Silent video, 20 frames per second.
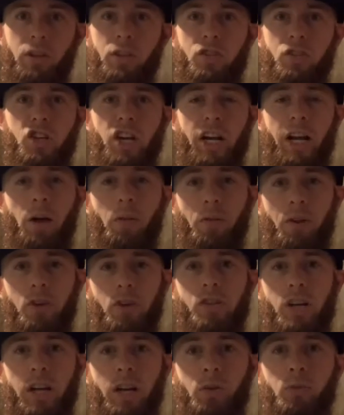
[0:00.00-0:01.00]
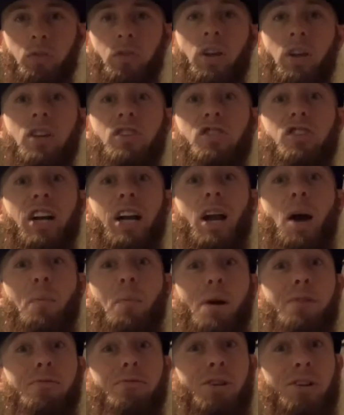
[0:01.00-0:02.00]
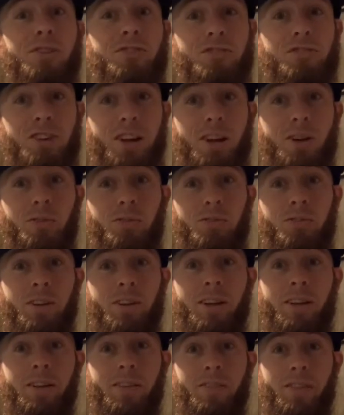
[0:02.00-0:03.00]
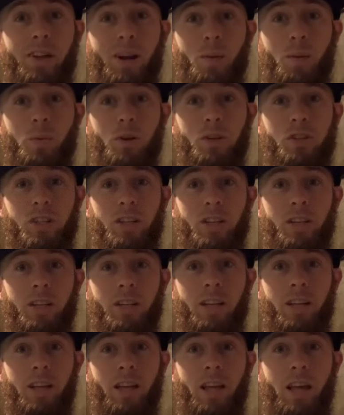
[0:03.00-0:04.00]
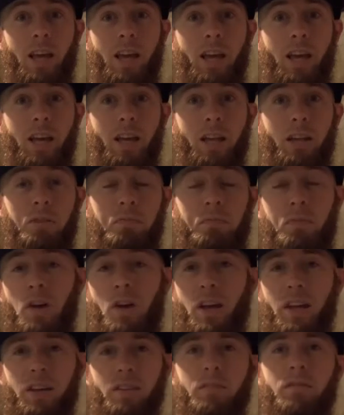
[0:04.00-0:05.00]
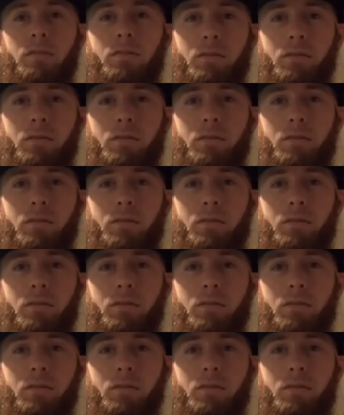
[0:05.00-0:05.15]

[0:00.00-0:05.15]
Check out their channels, check out my friends' channels that I mentioned, and hey,